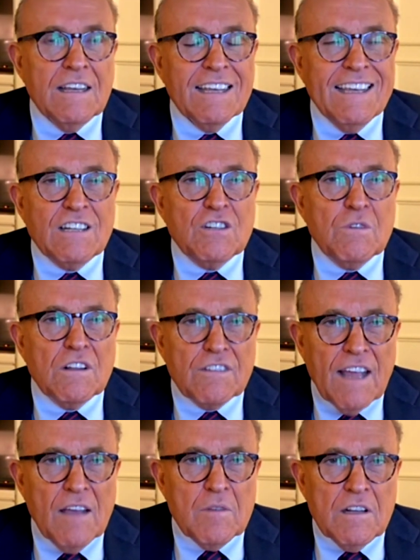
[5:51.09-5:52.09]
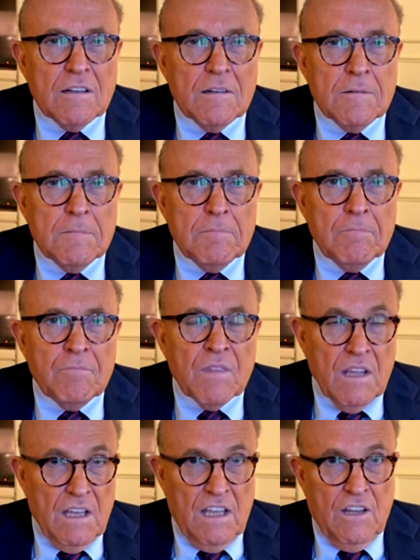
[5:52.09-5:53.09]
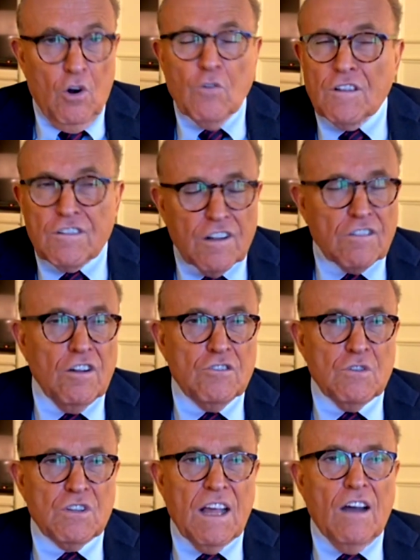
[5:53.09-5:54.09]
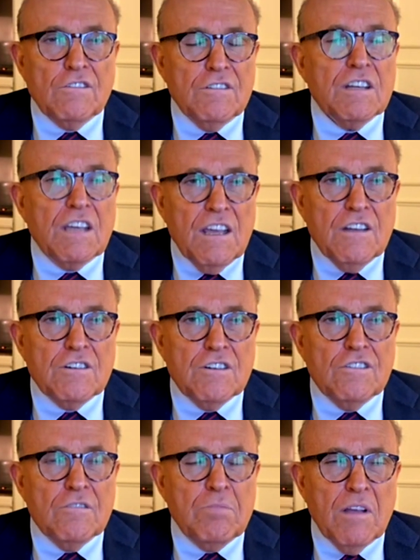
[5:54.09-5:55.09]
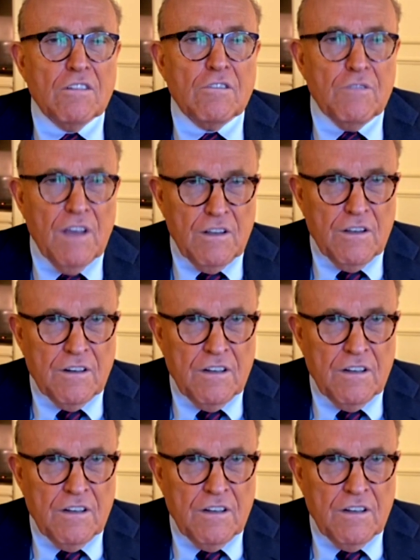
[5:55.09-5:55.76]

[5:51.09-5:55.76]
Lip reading: get to examine it in over 600,000 occasions in Pennsylvania